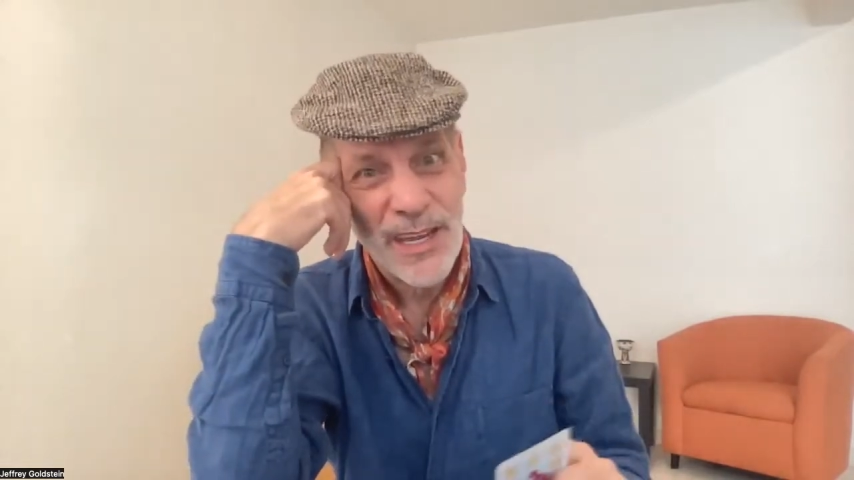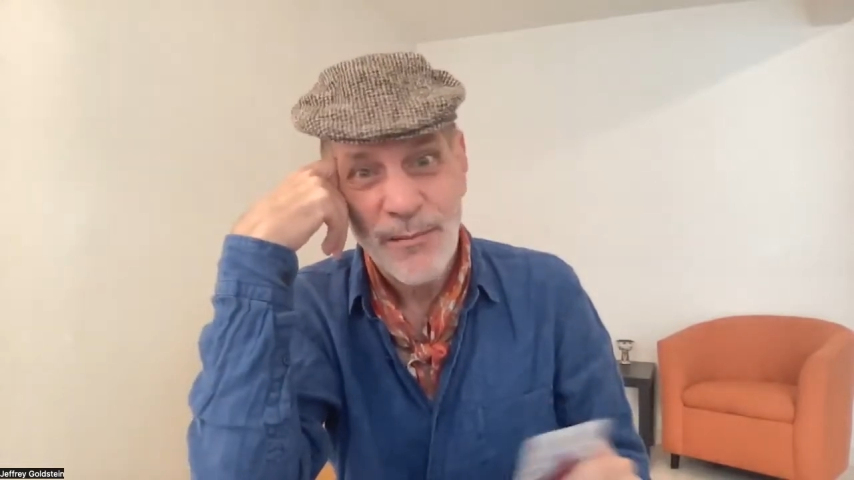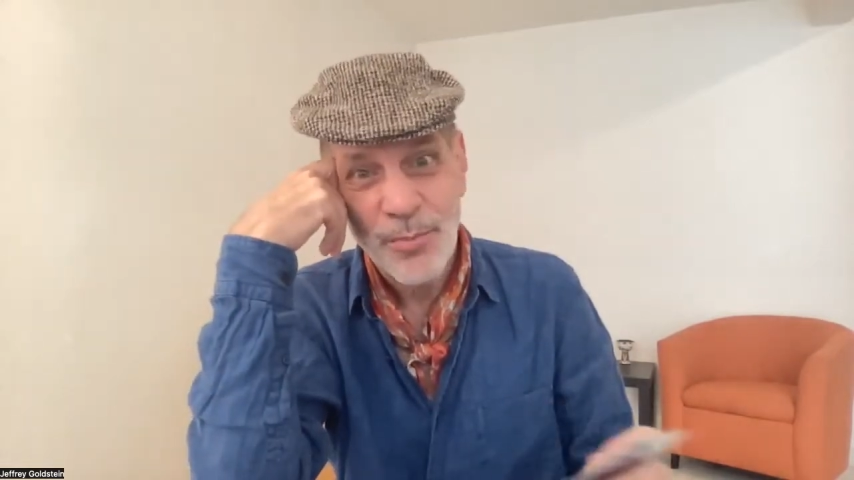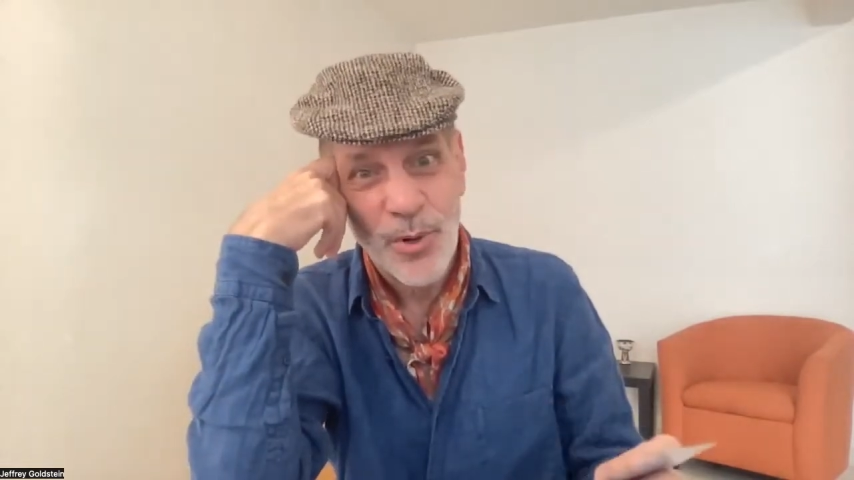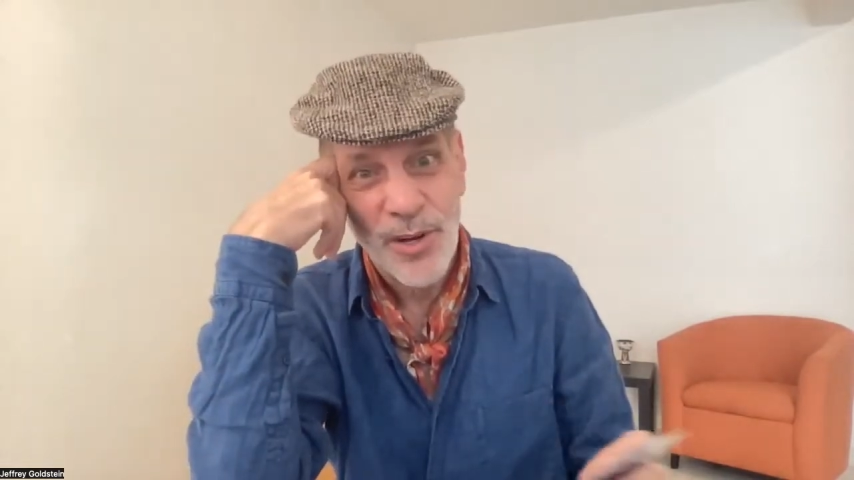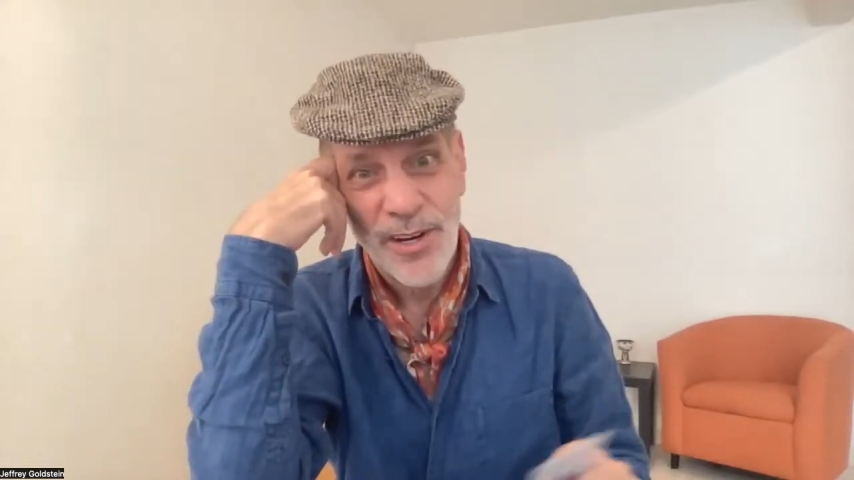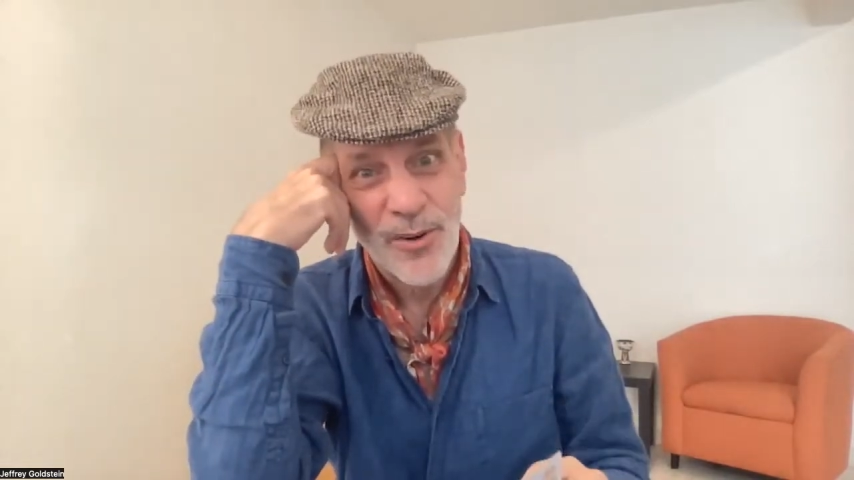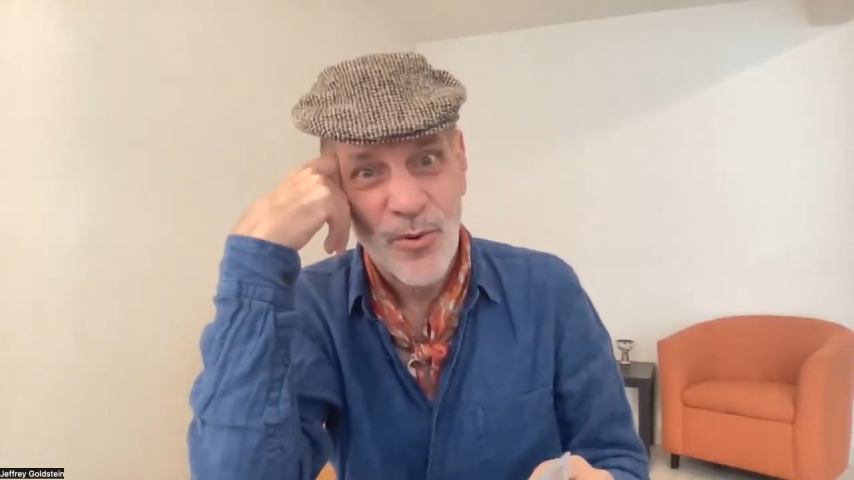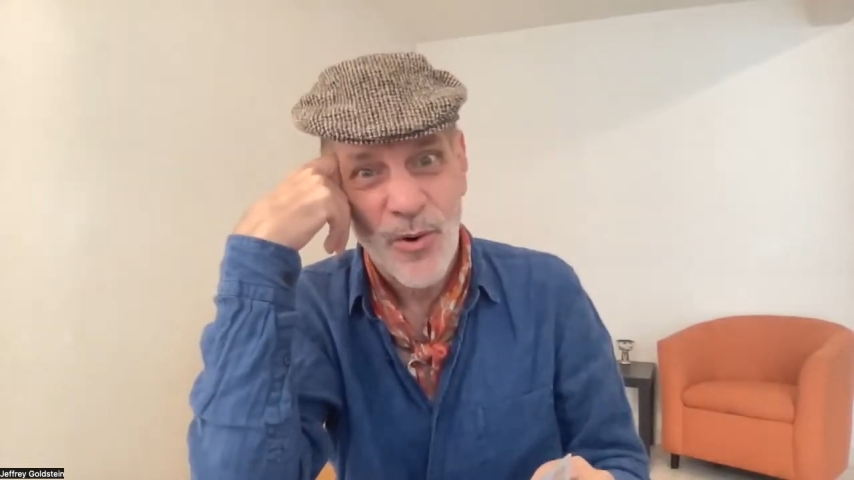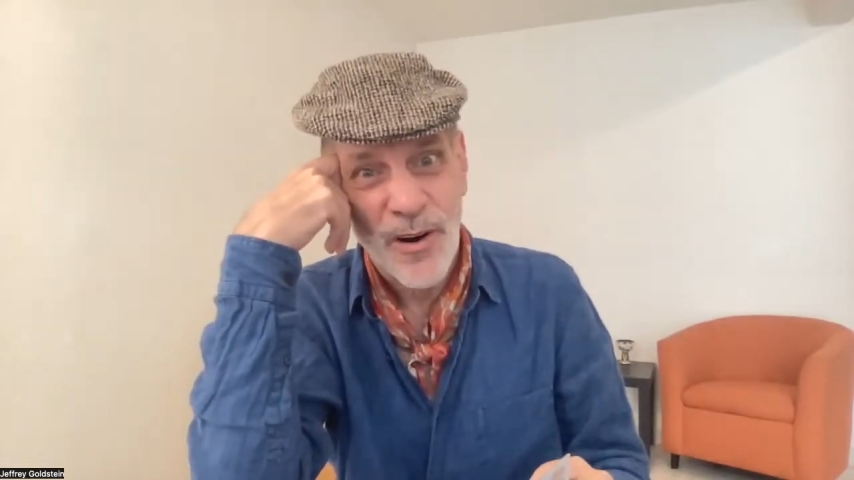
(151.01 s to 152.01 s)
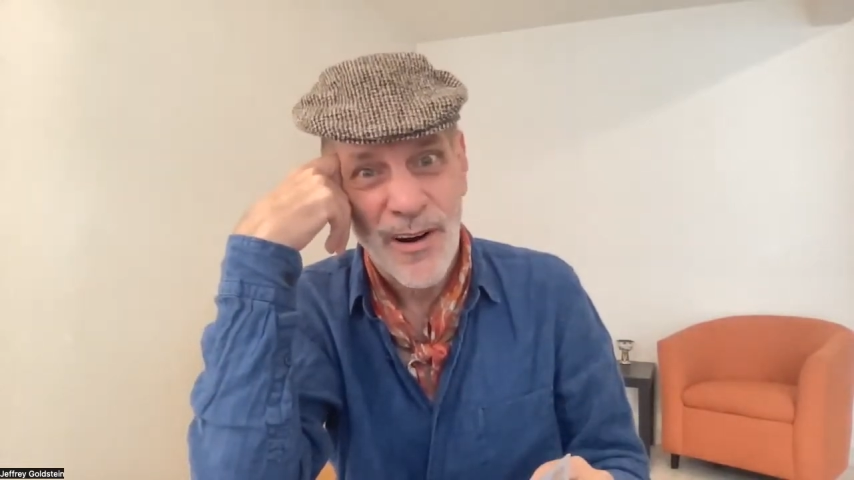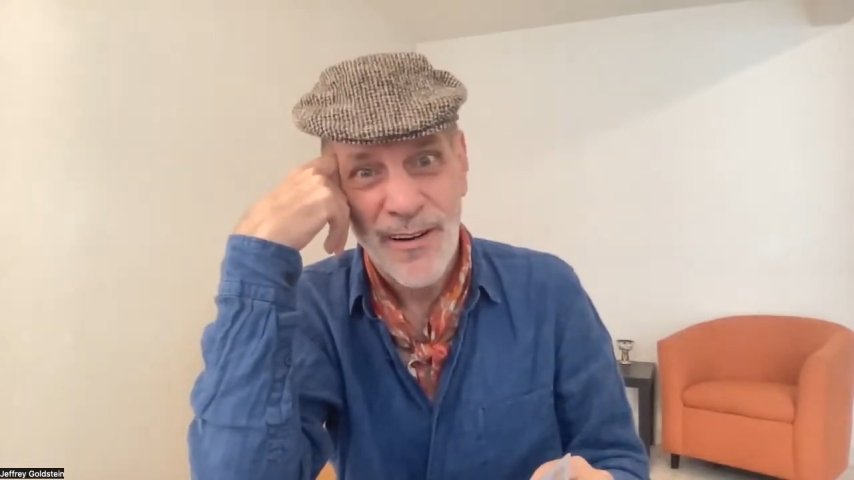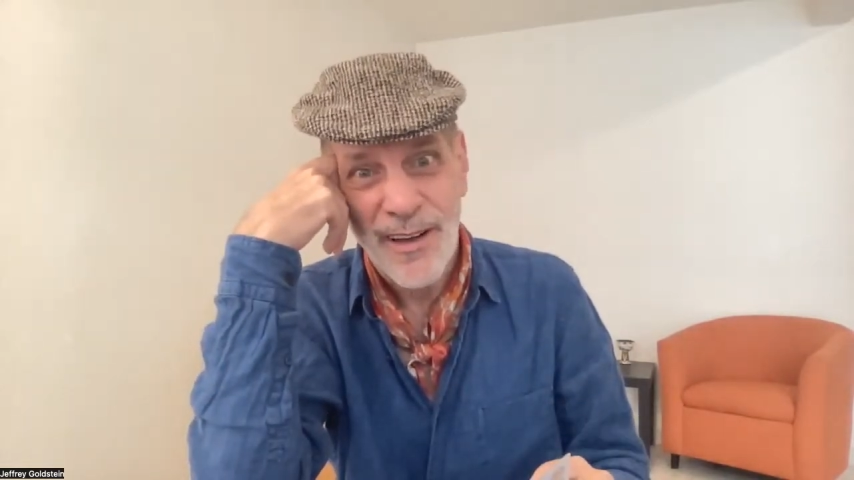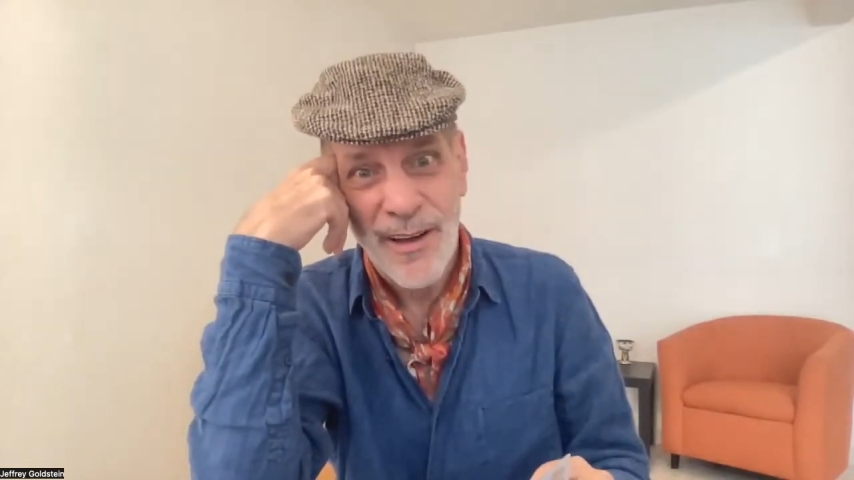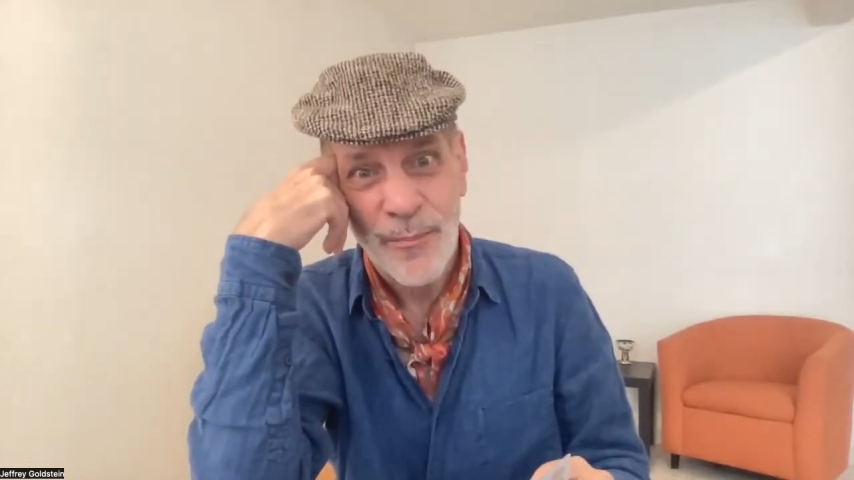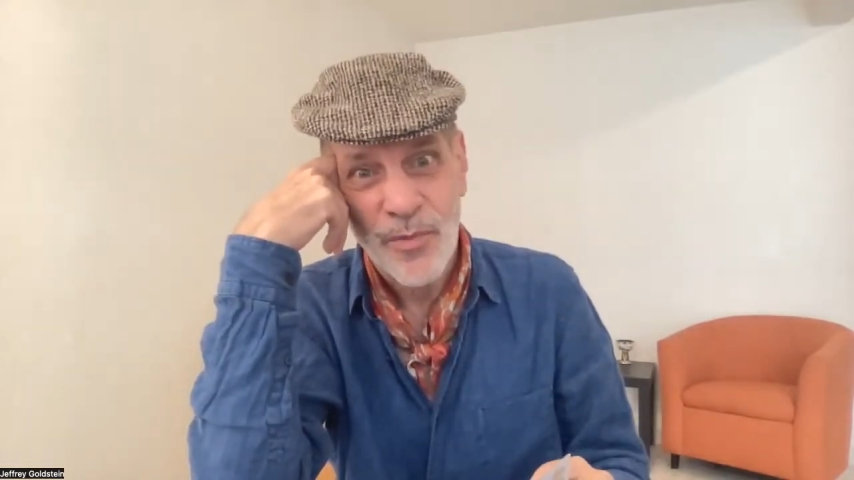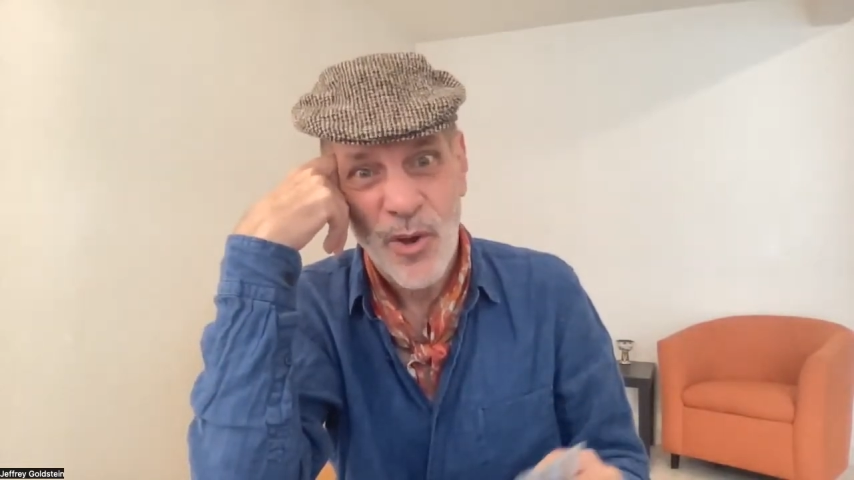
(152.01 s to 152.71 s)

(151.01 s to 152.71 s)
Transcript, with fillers: input or